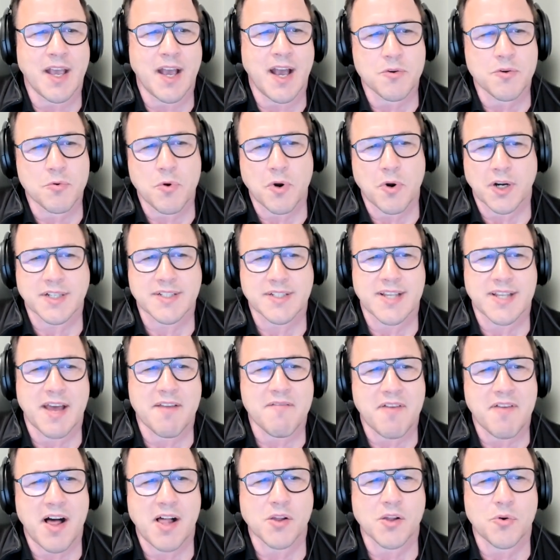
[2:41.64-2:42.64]
who works
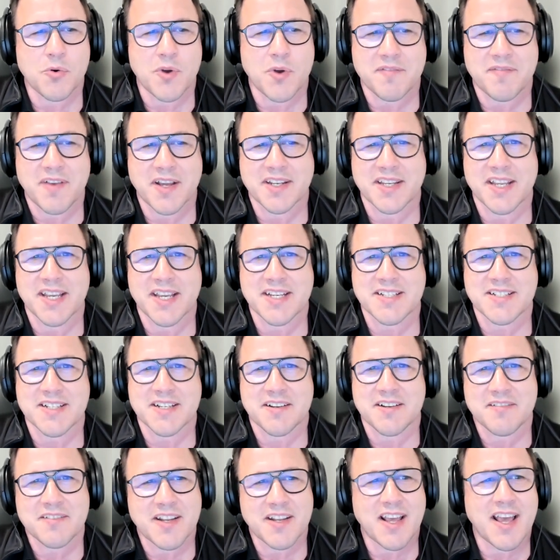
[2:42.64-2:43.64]
at Filecoin
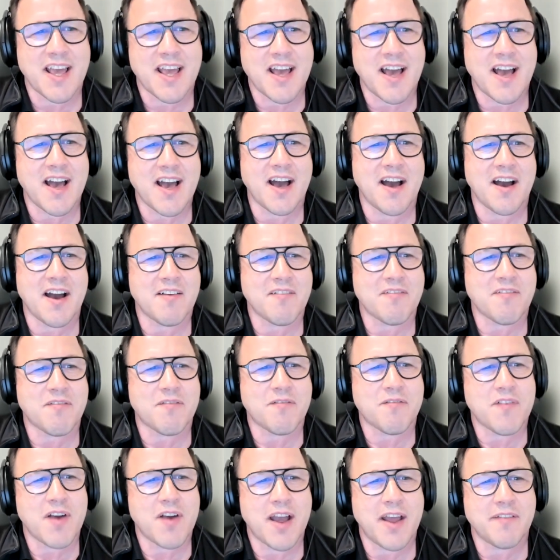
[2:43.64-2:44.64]
Foundation uh,
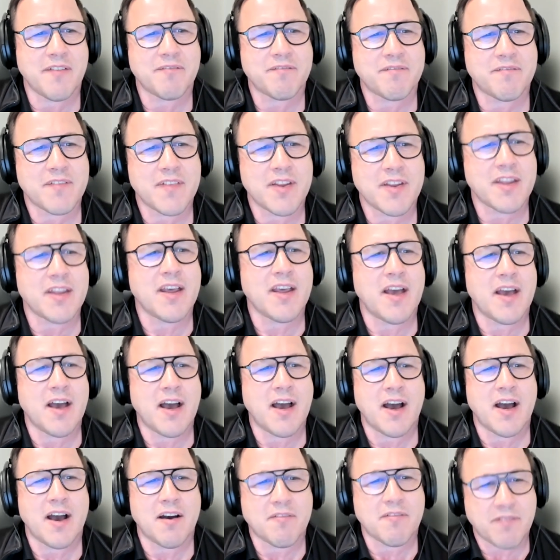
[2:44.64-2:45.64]
and
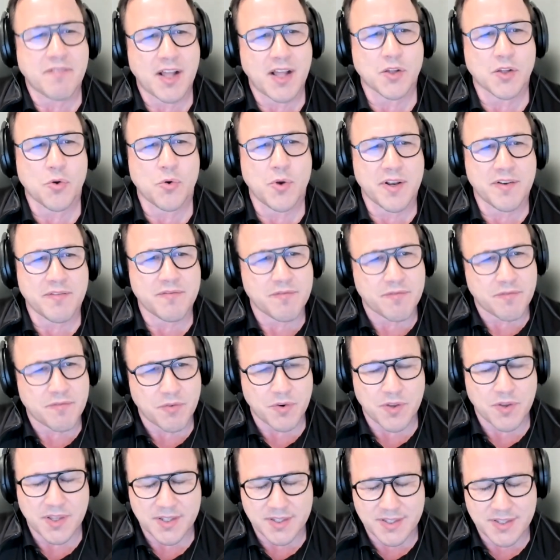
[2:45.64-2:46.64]
uh, Filecoin
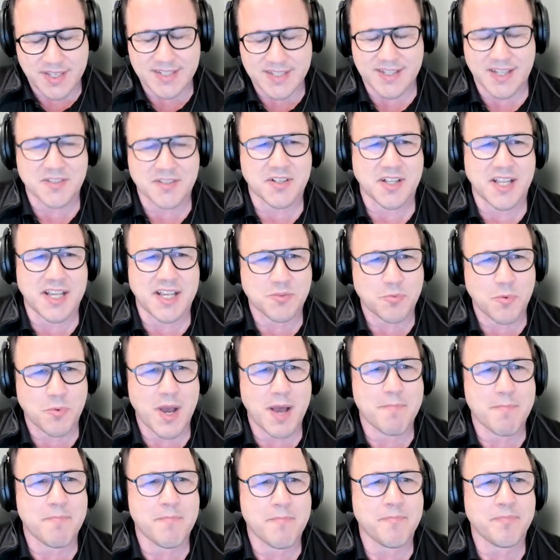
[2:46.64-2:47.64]
for the decentralized
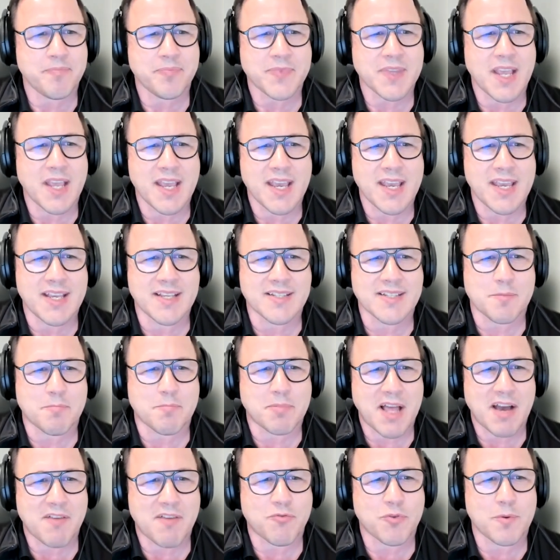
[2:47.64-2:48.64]
web. He's a
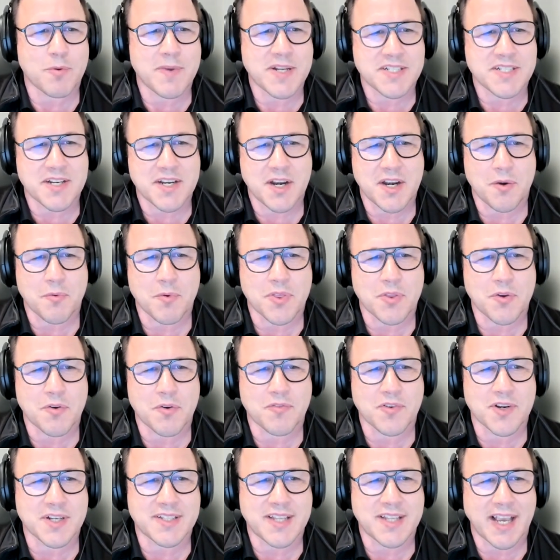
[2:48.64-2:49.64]
platform engineer with
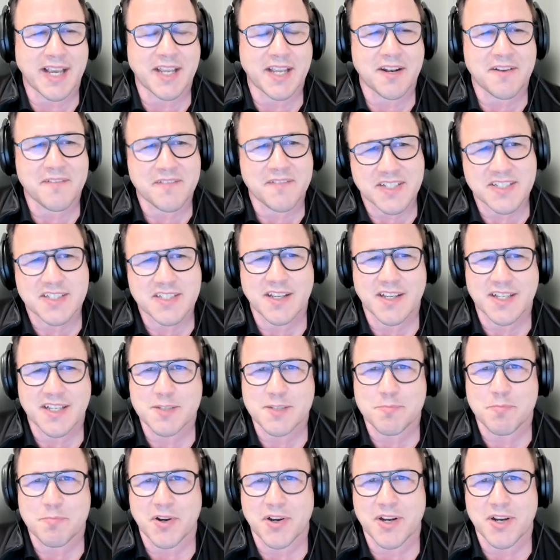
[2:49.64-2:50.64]
over a decade of ex-
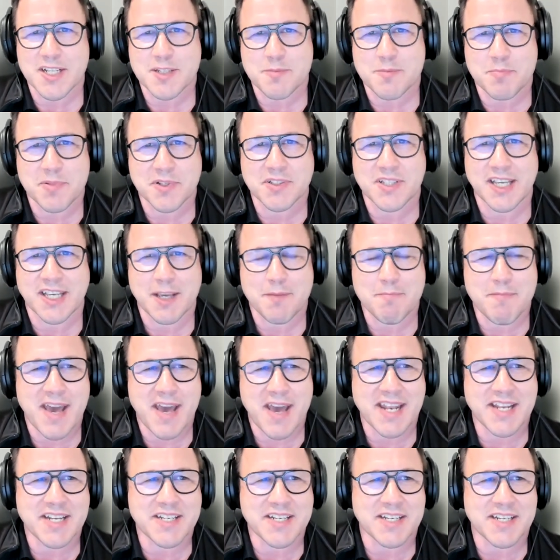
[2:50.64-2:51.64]
experience building and
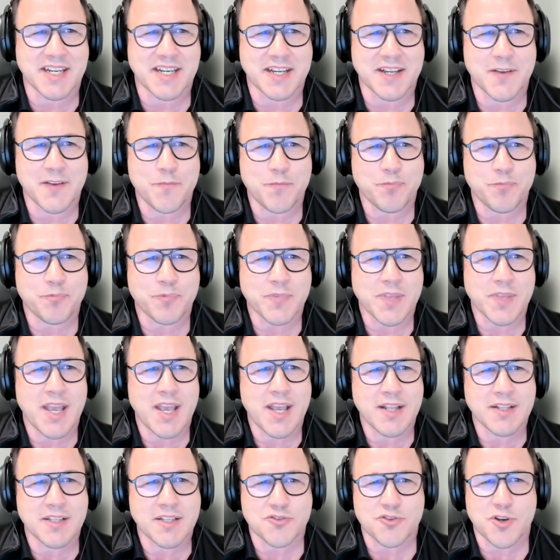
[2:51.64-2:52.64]
managing
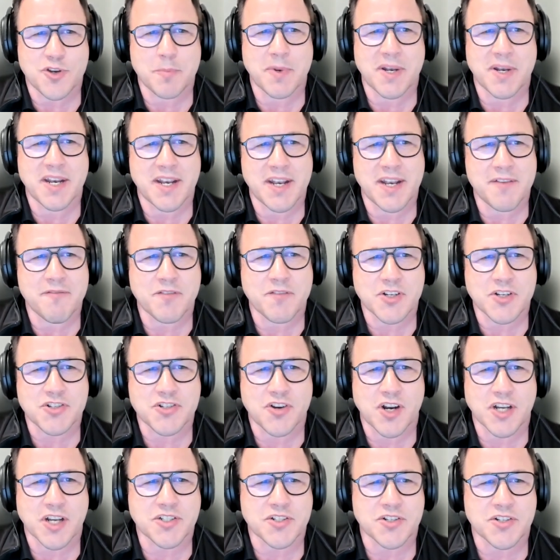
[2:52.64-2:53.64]
distributed
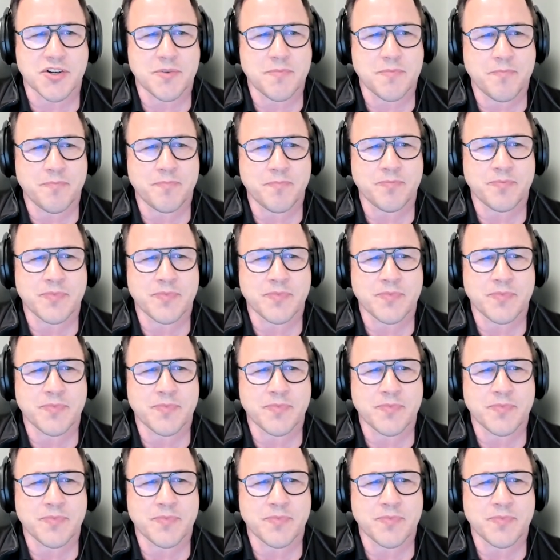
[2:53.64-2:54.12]
infrastructure.